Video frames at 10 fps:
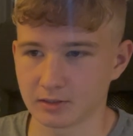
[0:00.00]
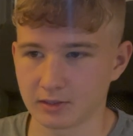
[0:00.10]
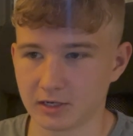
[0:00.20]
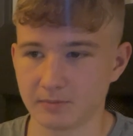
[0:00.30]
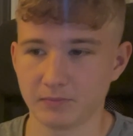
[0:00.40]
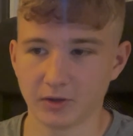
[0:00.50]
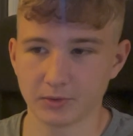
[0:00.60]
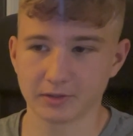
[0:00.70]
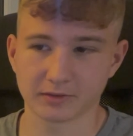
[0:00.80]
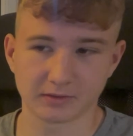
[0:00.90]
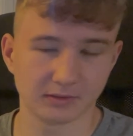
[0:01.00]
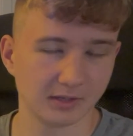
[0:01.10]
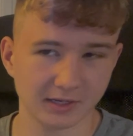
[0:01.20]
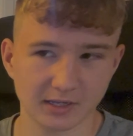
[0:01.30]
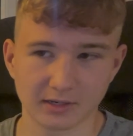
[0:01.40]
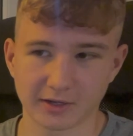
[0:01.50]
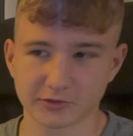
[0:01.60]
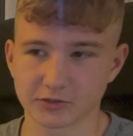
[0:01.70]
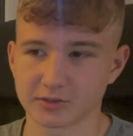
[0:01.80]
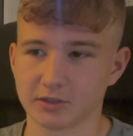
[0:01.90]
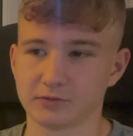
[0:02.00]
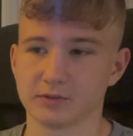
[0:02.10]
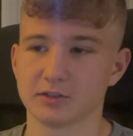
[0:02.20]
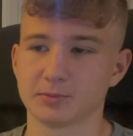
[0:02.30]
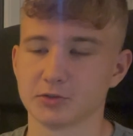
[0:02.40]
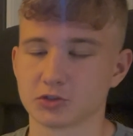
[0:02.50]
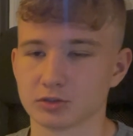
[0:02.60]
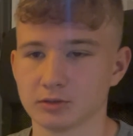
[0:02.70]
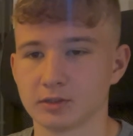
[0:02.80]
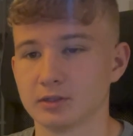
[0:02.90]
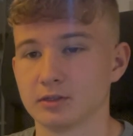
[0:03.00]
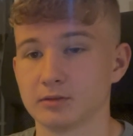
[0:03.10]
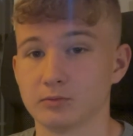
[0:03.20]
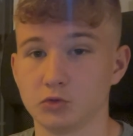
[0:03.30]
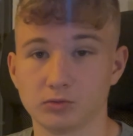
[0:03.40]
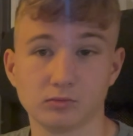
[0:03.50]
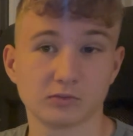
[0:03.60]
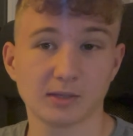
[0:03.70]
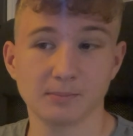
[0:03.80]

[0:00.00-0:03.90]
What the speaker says: Now, again, ask yourself in this position. Some